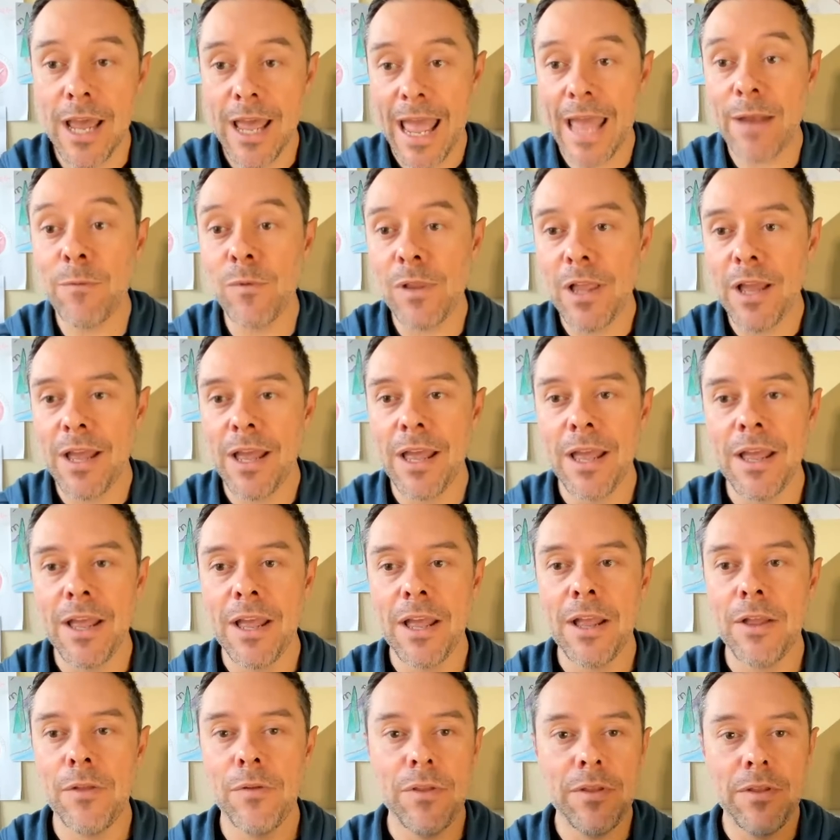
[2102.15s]
And
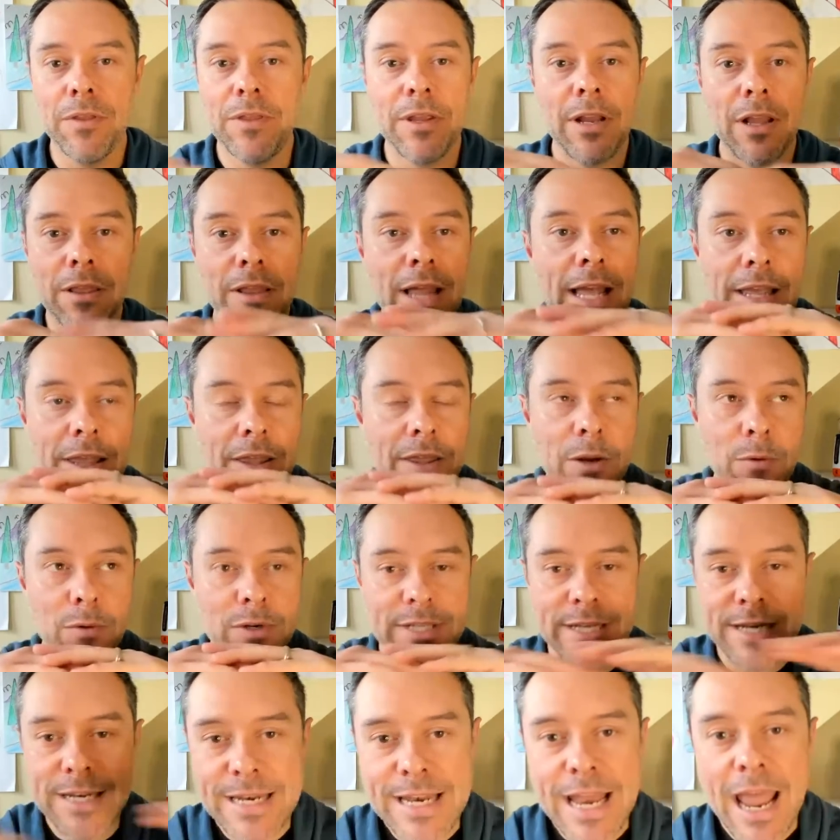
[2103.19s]
like there
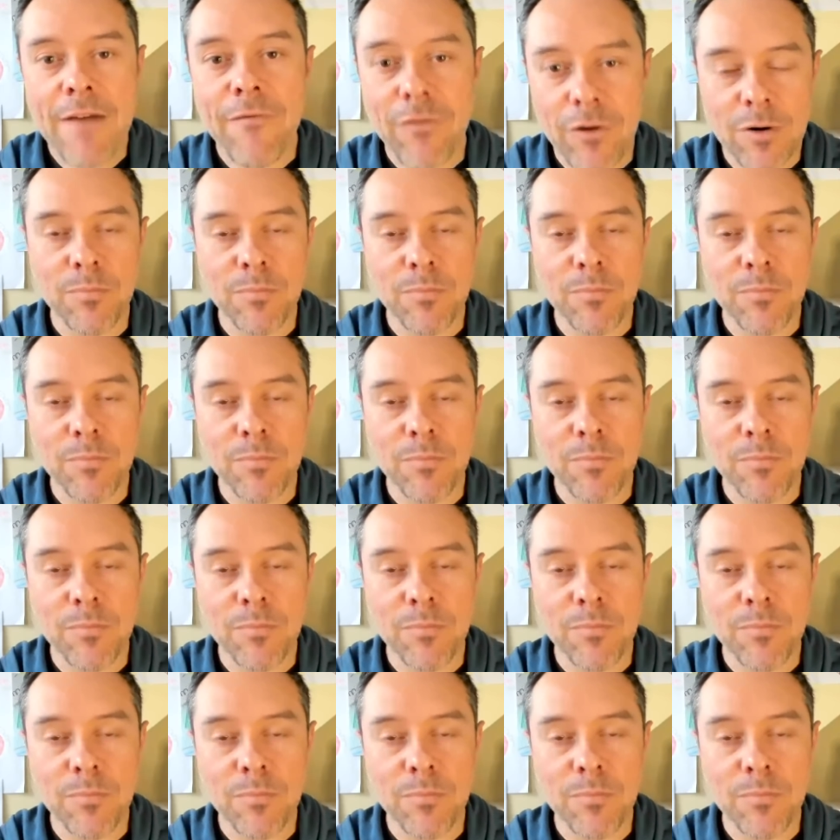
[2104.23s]
was never a